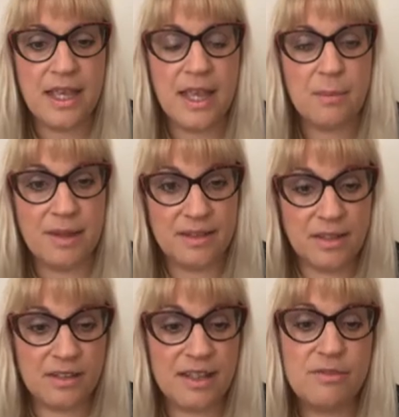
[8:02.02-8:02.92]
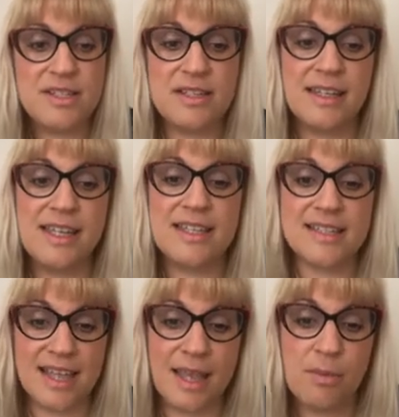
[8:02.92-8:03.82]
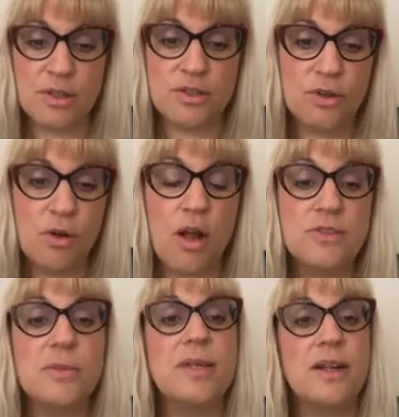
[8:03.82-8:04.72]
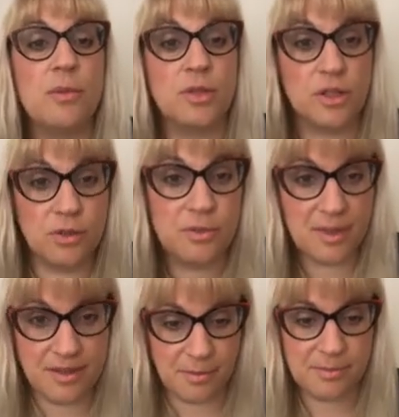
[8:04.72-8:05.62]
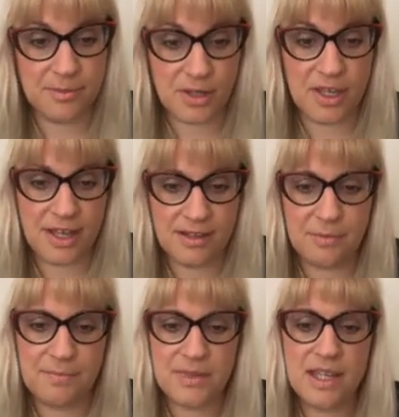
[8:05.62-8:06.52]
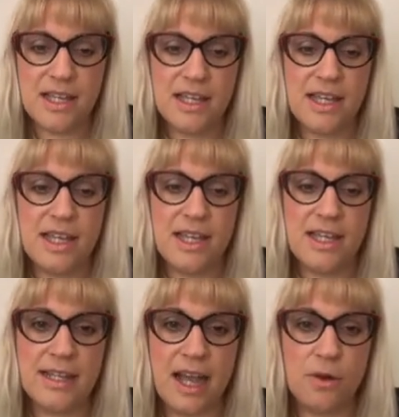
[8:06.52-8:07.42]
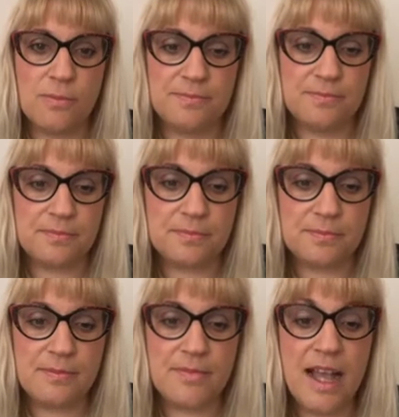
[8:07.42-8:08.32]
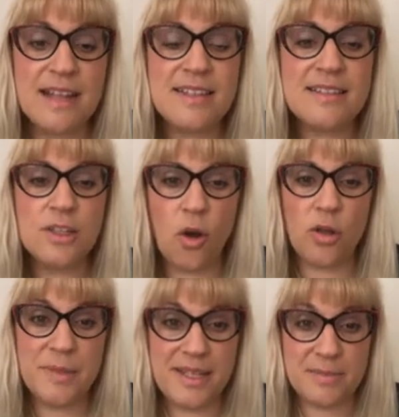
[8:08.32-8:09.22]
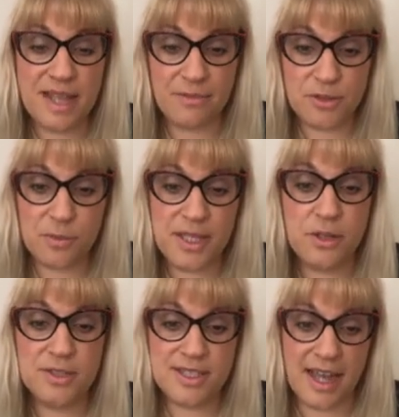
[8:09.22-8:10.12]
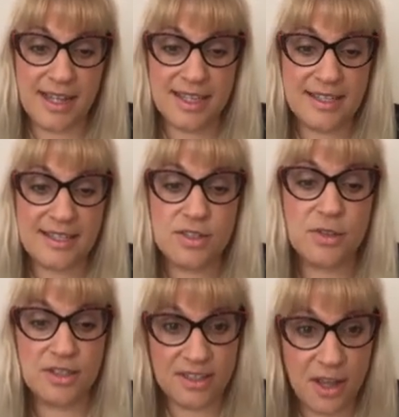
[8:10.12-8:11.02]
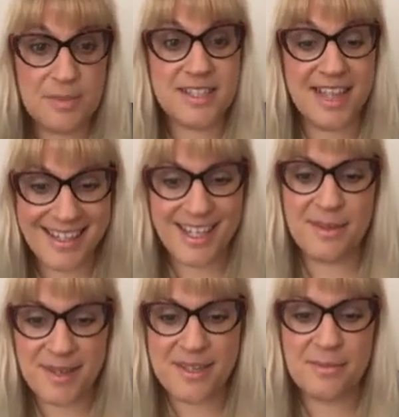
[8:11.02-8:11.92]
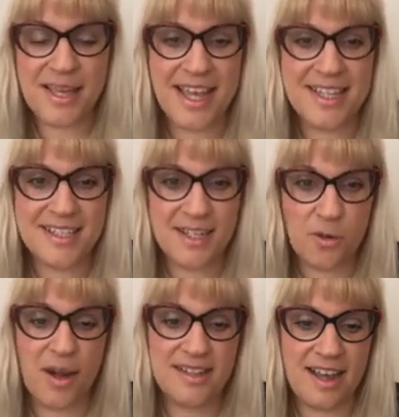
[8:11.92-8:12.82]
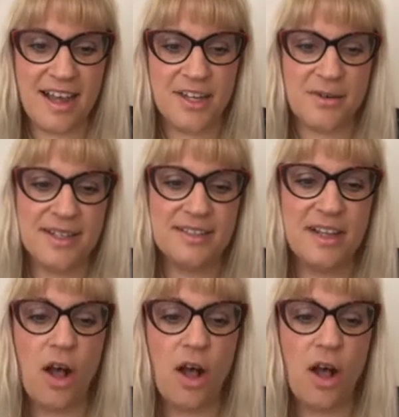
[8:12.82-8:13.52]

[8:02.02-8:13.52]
But not every psychic is able to go on to become a good medium. Again. Now, as I said, all mediums have to be good psychics. So the term psychic medium is quite accurate.